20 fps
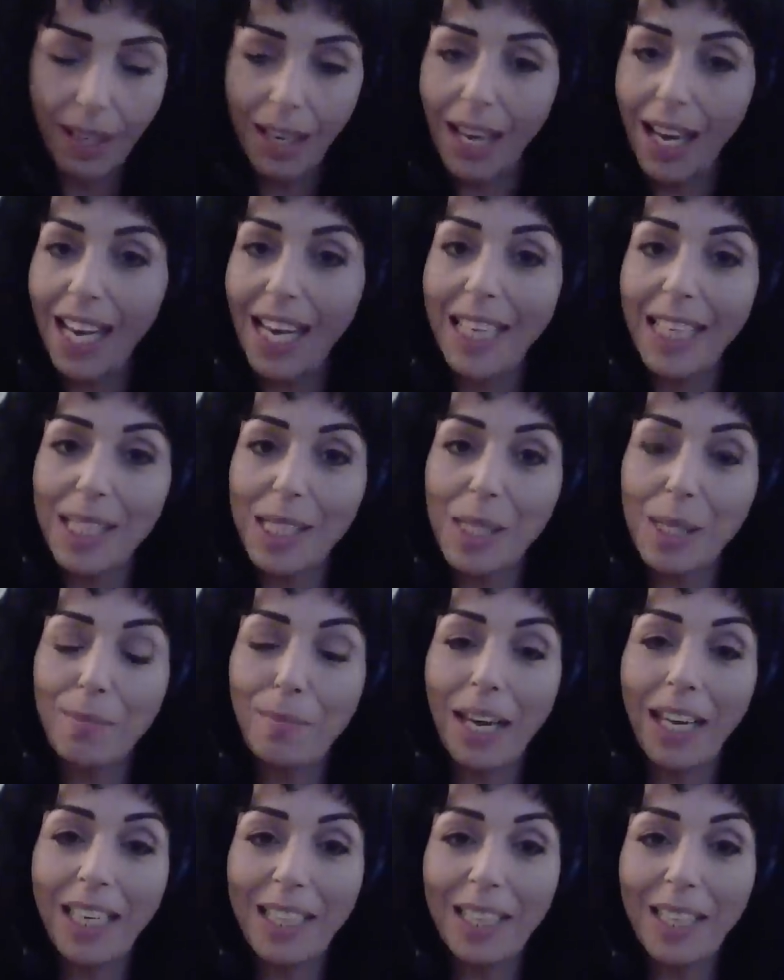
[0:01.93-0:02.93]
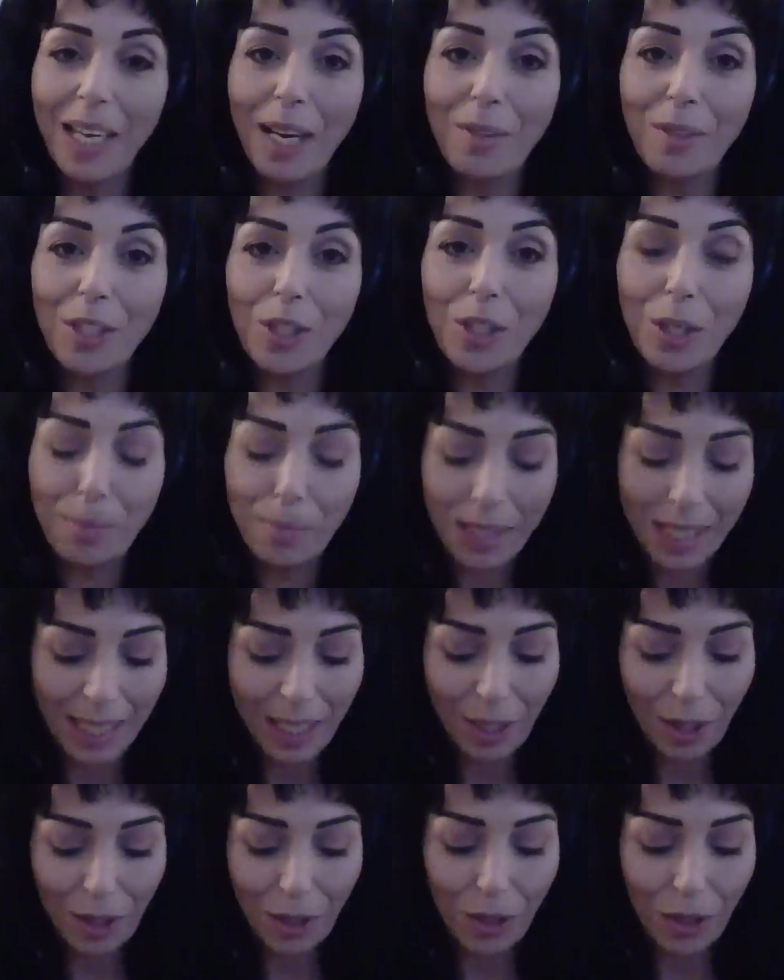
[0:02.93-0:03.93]
Hi, it's Maggie the Irish Gypsy
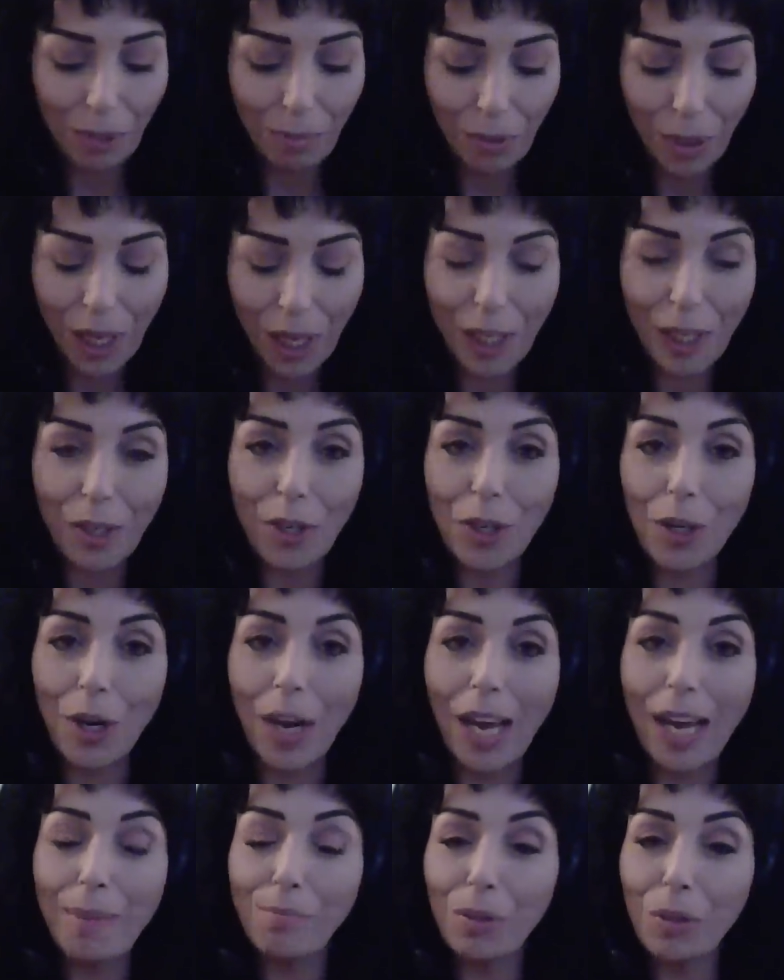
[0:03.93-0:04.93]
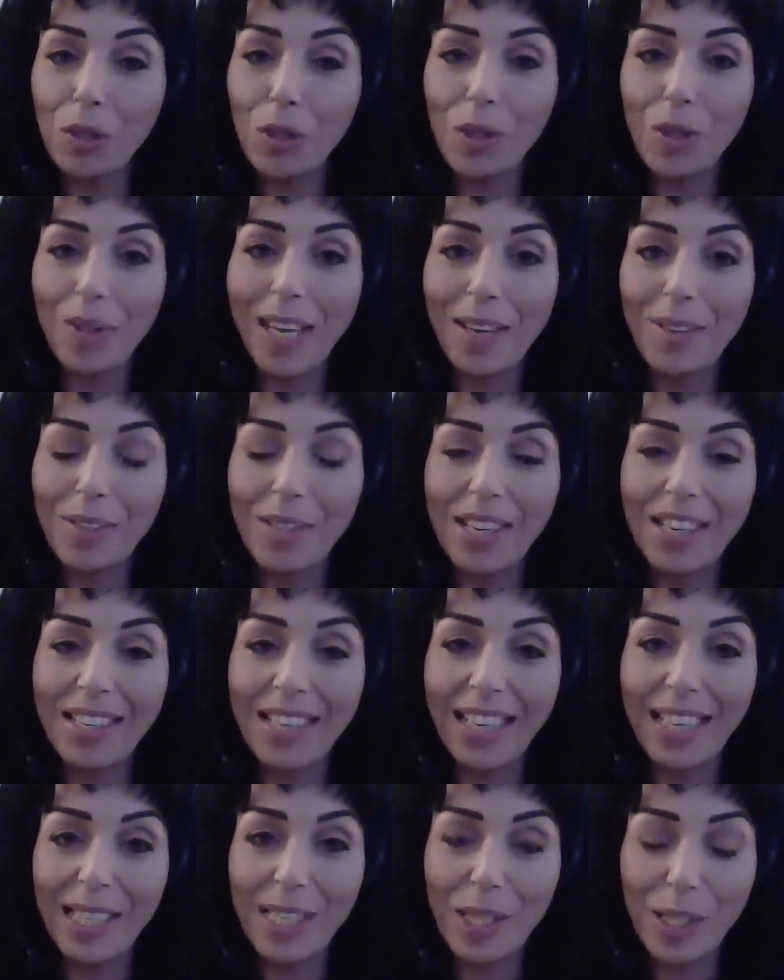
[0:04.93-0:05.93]
here to bring you your April
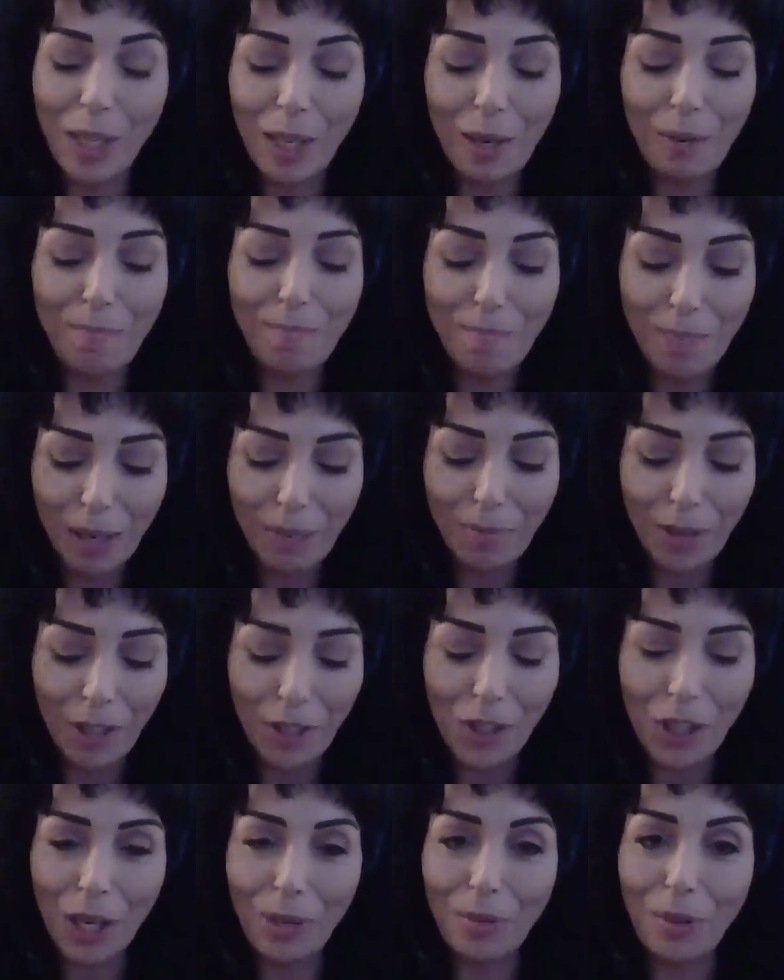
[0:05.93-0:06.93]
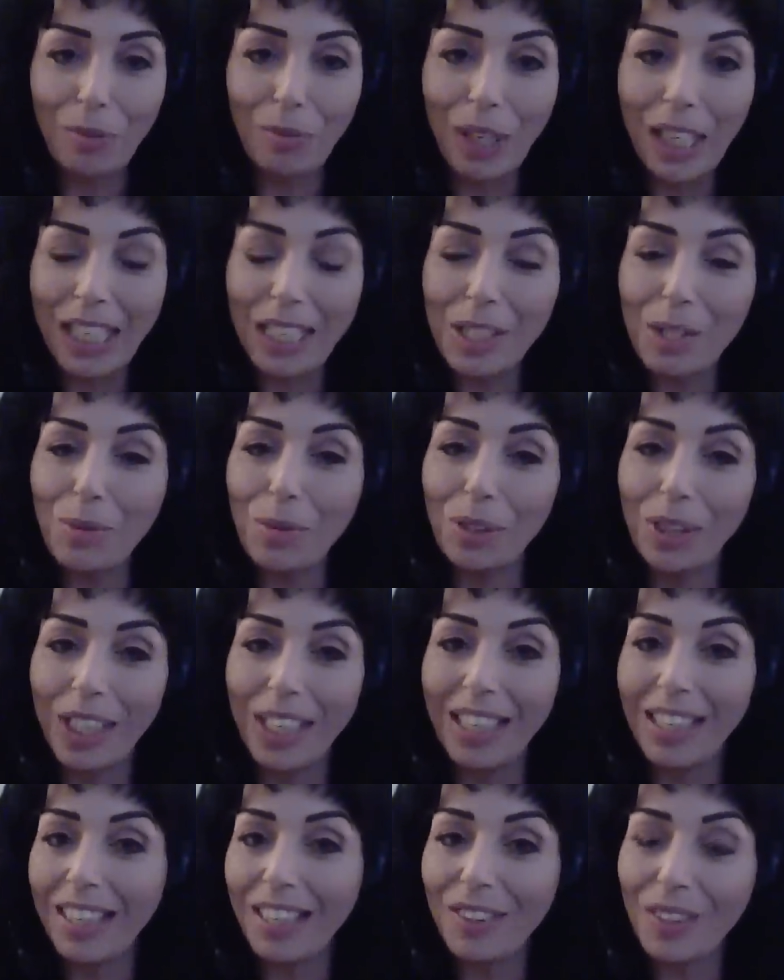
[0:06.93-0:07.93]
2019 mid-month general readings. We're
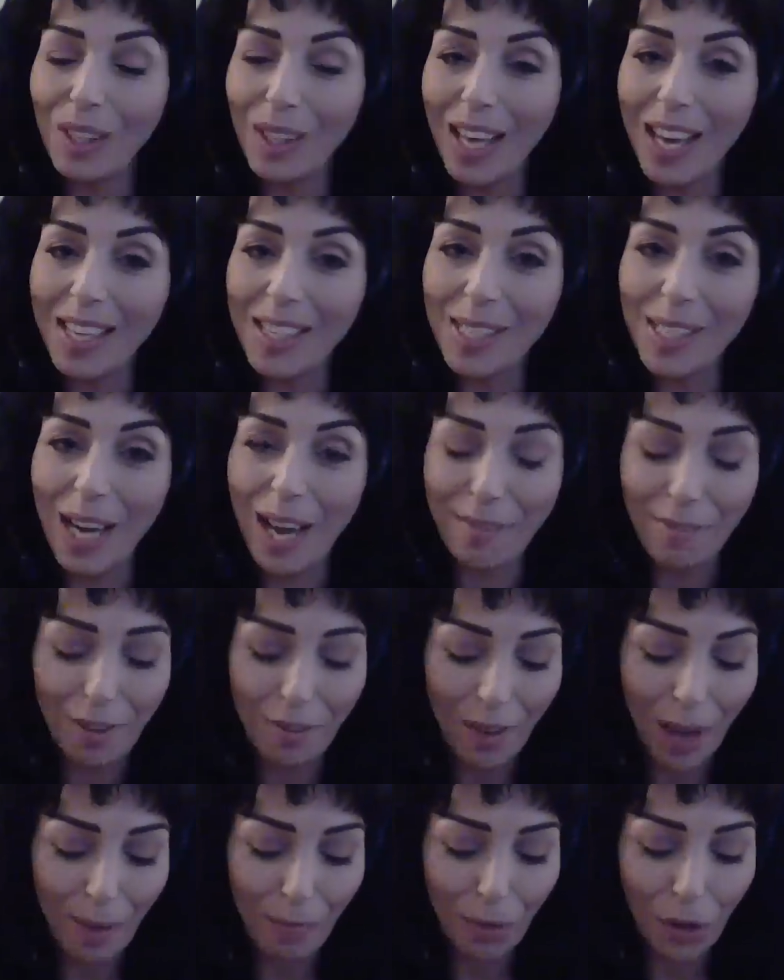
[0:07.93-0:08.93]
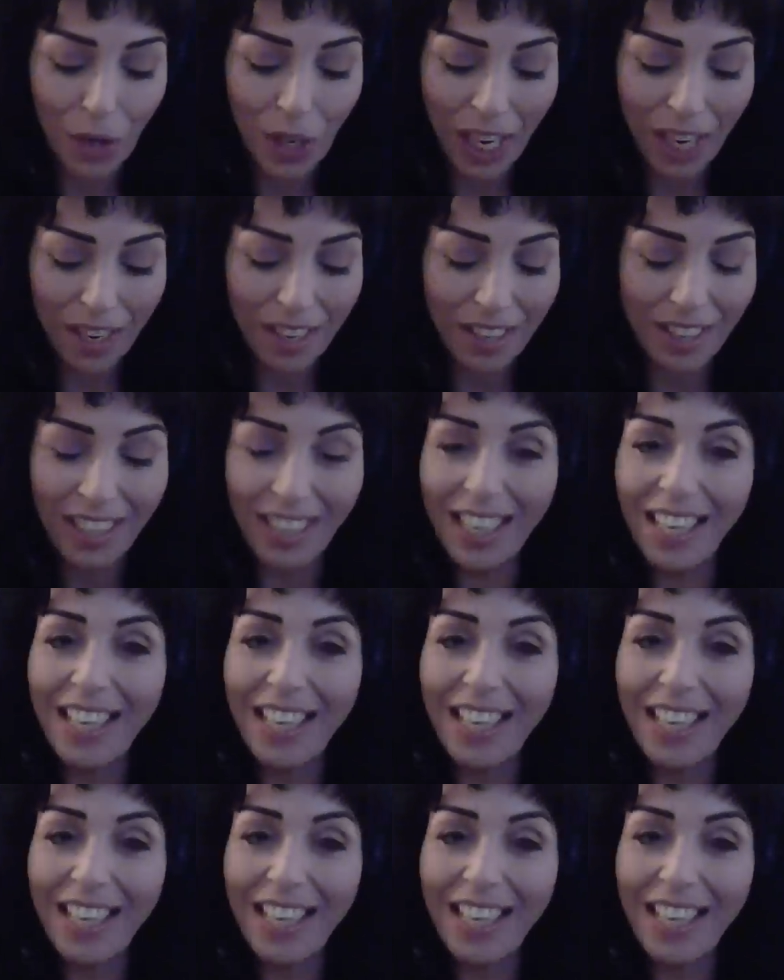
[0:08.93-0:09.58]
looking at the last half of April here.